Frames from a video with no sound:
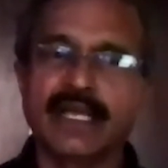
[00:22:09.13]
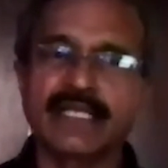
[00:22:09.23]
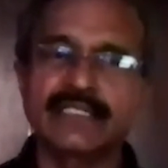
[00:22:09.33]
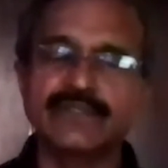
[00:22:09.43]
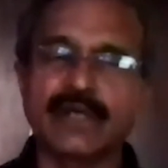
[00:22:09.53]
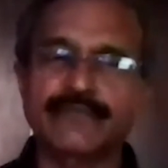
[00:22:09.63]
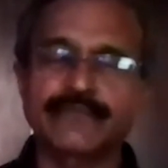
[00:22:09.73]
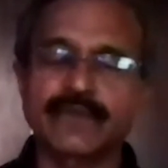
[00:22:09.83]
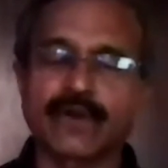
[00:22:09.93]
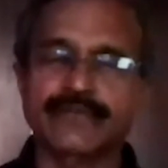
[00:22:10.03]
is
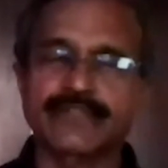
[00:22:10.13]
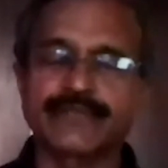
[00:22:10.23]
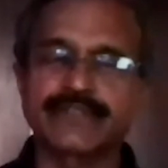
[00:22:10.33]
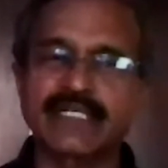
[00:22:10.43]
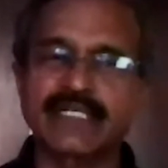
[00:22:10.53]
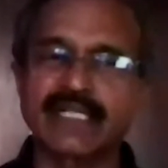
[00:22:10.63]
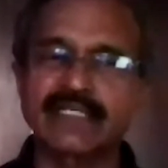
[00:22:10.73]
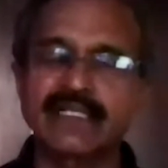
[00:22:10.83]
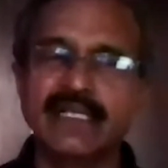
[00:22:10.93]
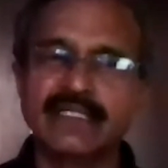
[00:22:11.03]
not of sufficient
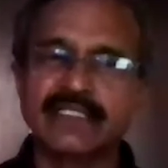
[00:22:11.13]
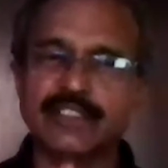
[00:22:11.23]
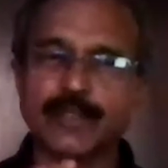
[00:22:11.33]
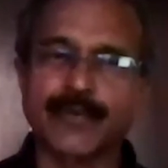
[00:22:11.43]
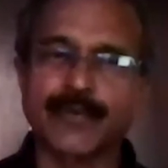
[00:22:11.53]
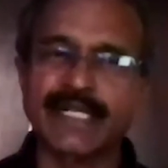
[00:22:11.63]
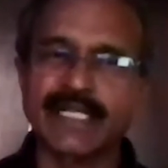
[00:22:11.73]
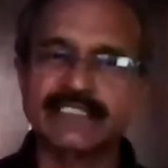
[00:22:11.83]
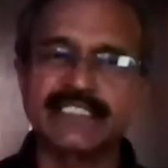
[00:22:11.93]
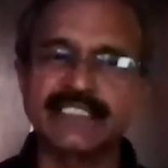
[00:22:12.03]
length, they should provide an
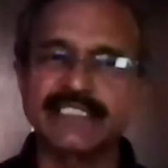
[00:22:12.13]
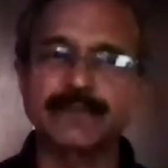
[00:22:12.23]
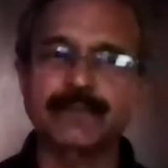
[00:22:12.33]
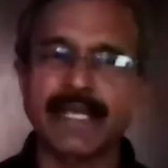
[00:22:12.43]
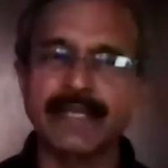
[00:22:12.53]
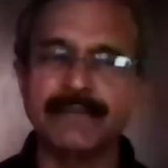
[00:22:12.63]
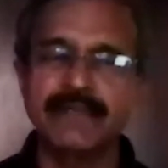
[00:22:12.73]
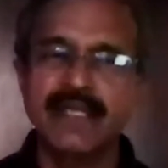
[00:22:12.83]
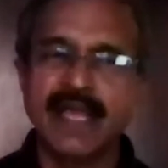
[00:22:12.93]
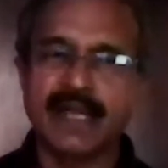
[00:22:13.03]
extension pipe
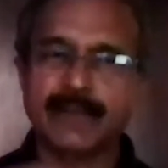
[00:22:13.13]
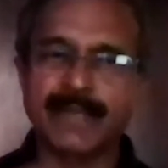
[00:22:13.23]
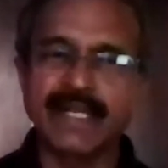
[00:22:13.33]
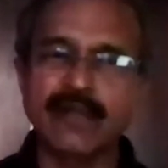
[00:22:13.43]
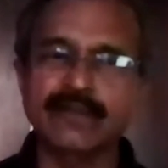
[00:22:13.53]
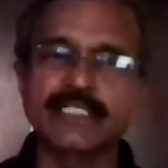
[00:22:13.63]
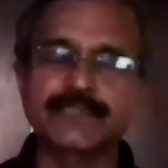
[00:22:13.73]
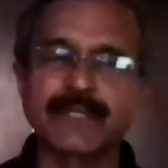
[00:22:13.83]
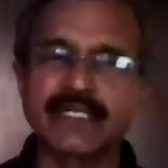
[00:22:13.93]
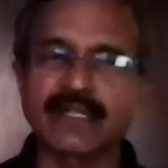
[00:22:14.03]
and bring out the
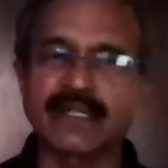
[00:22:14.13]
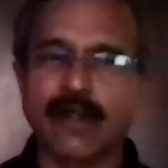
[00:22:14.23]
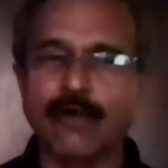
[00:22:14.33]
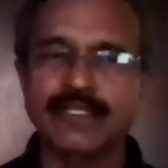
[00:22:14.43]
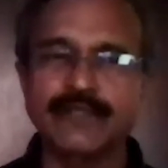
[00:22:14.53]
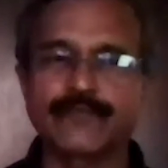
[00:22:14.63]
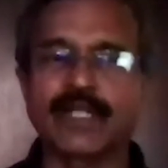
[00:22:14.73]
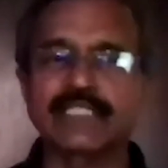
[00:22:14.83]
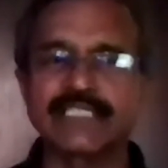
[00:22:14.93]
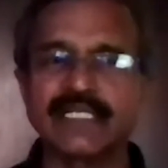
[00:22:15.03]
sprinkler out of the
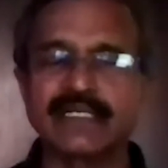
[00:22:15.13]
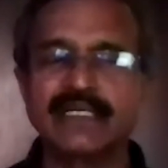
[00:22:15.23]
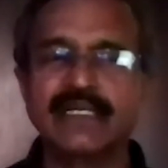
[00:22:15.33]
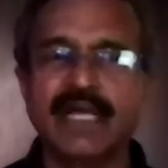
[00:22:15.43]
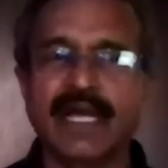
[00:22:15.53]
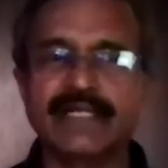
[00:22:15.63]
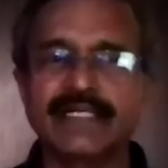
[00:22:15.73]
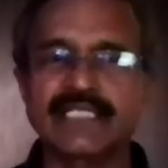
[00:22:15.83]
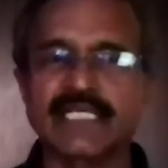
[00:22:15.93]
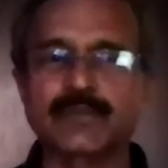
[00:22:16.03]
false ceiling, and it
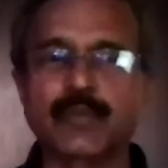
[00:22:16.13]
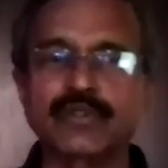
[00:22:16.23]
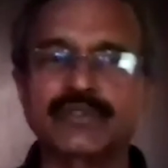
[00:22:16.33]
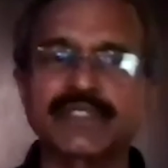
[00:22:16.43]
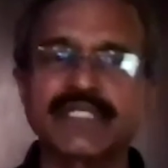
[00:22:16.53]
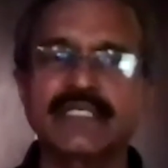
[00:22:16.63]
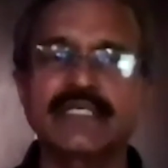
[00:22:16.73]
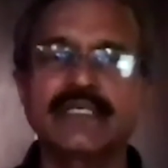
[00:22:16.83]
is exposed to the